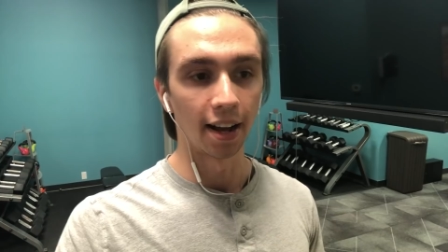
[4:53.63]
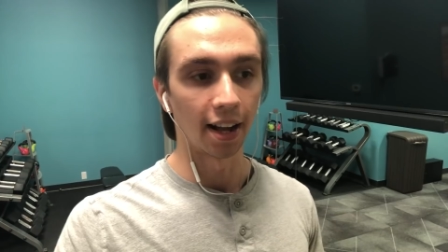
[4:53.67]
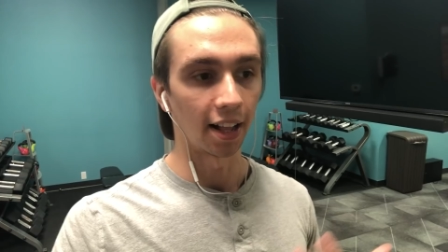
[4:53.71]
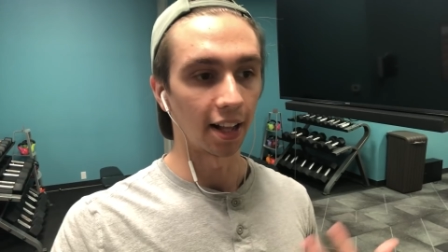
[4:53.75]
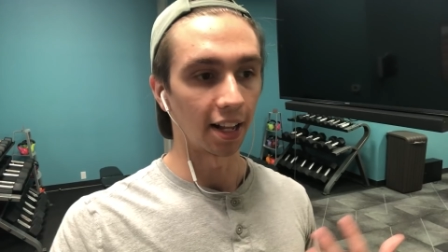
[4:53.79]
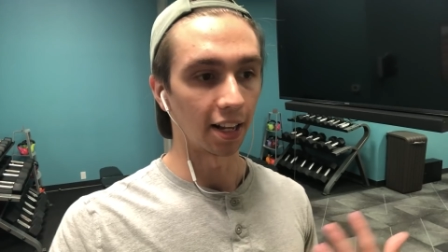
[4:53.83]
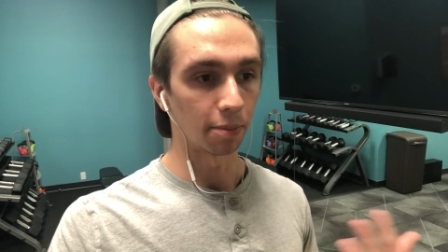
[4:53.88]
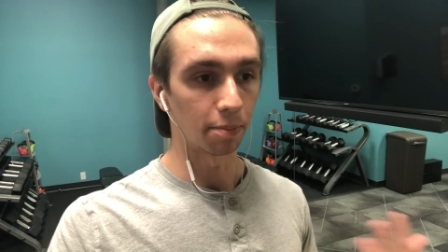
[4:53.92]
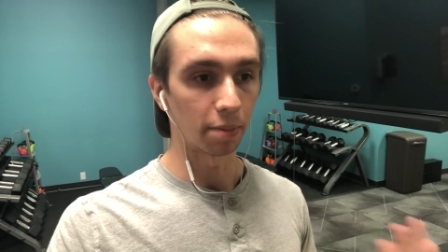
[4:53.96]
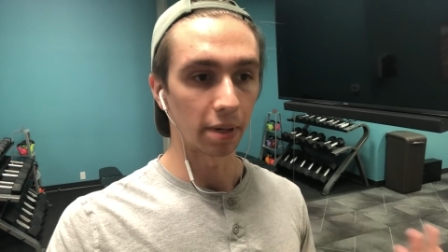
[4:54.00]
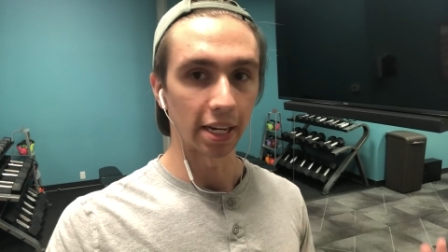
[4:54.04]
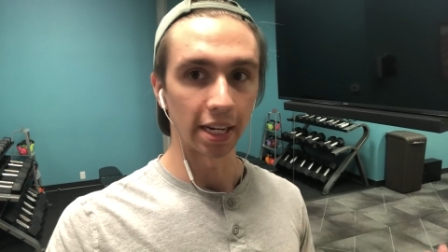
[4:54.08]
I
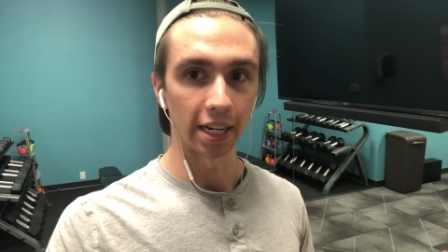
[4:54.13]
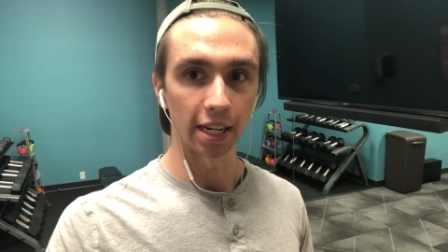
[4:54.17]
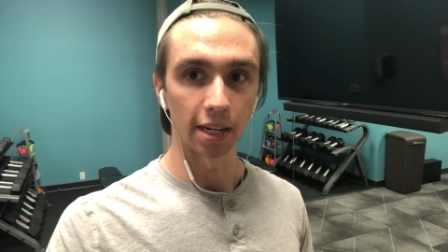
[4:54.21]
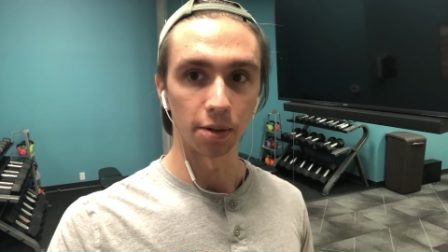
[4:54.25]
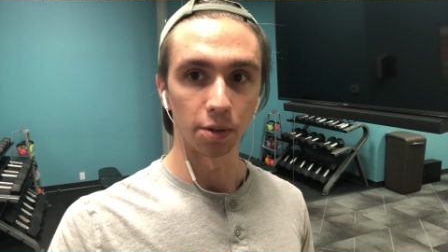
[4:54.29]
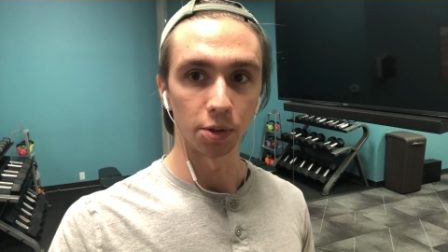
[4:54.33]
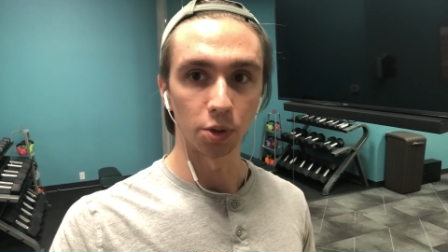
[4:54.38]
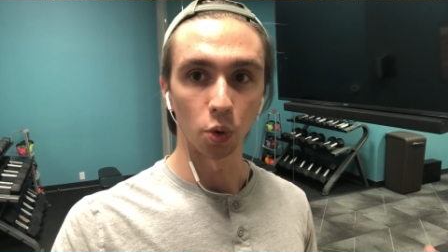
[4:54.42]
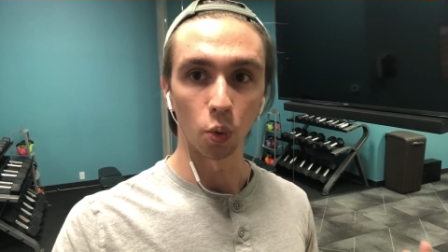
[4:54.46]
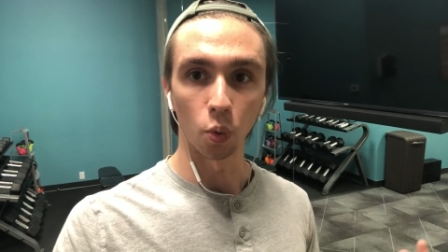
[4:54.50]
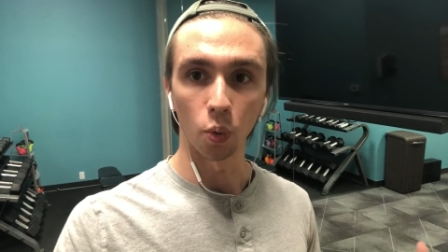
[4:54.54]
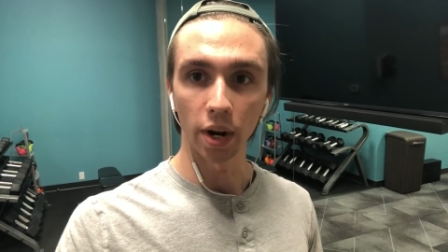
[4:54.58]
like being
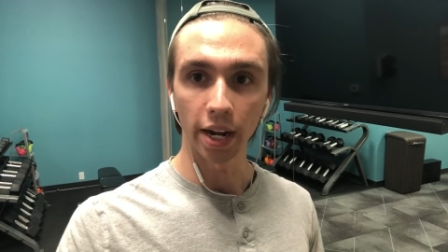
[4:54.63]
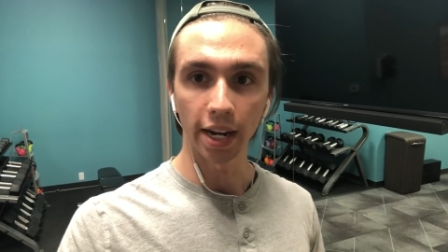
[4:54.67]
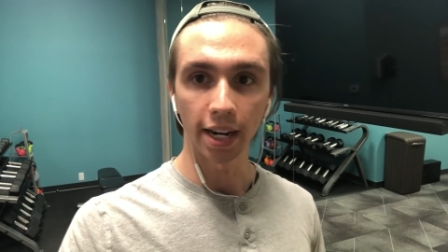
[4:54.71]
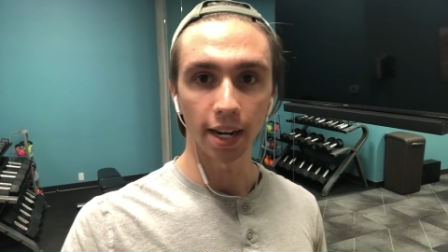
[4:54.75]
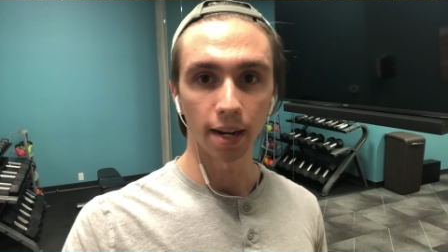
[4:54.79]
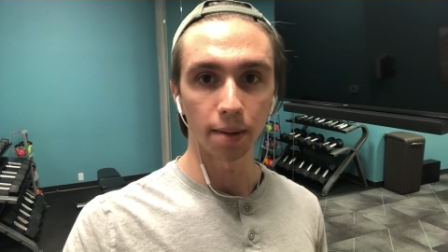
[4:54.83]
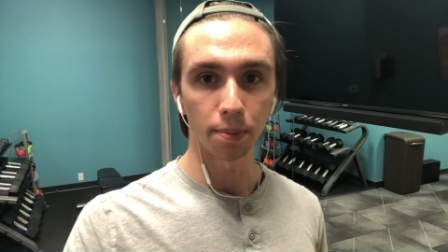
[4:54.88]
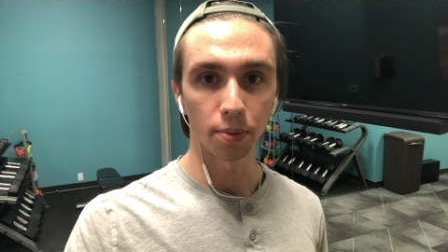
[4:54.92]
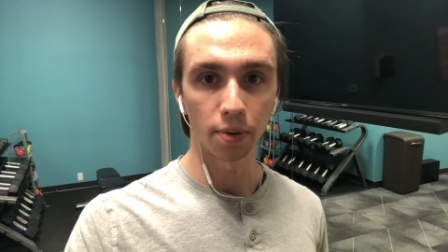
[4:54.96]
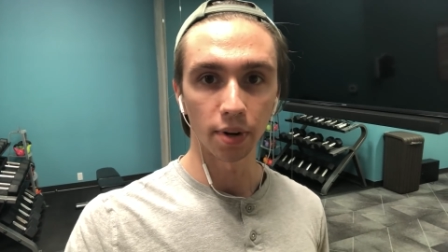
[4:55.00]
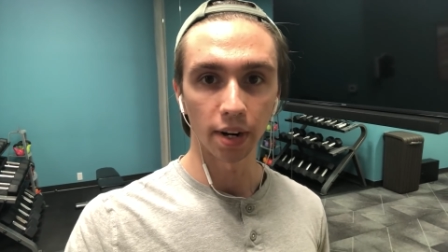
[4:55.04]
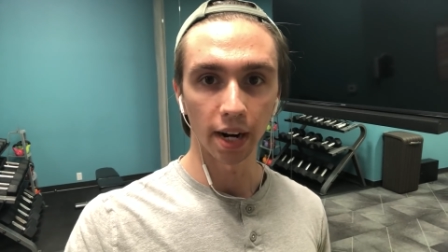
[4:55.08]
able to wake
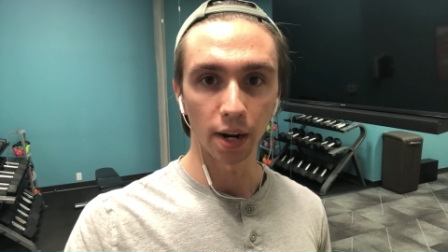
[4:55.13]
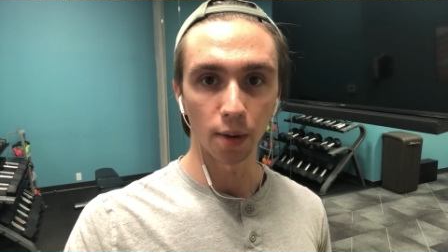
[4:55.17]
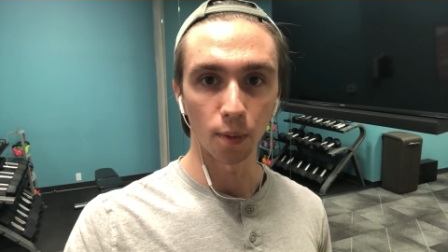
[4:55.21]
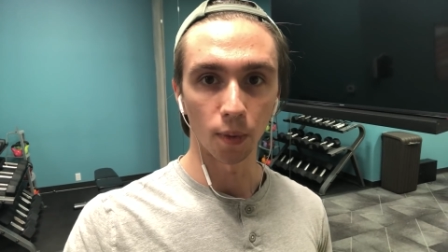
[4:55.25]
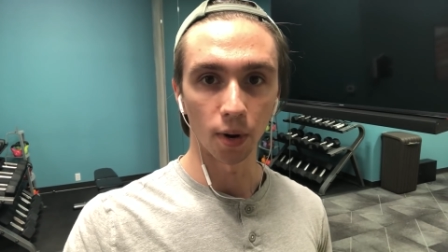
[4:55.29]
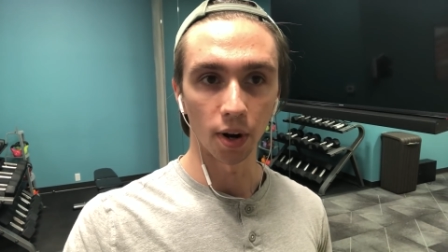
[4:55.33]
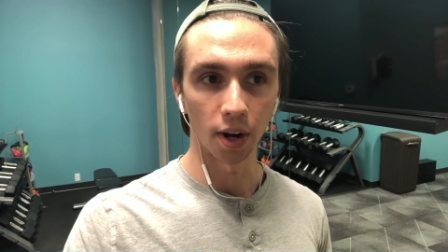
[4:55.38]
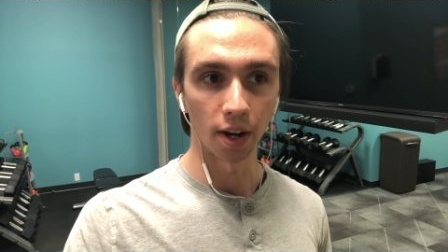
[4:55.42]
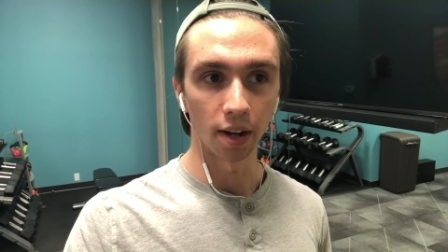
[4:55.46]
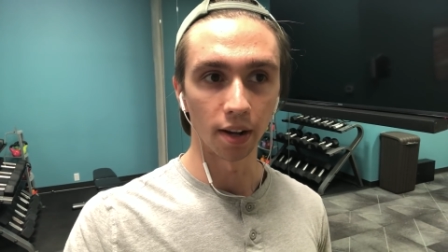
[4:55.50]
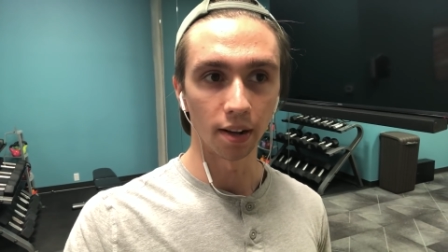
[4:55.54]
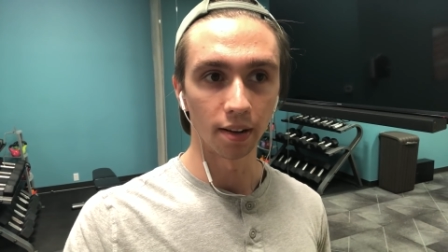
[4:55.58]
up when I
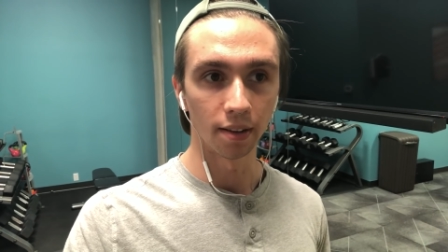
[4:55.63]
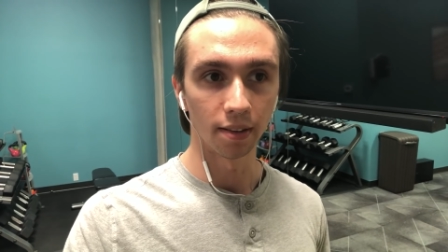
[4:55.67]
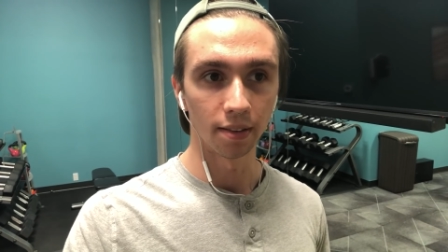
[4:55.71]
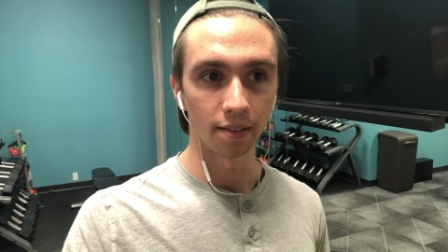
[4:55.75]
want,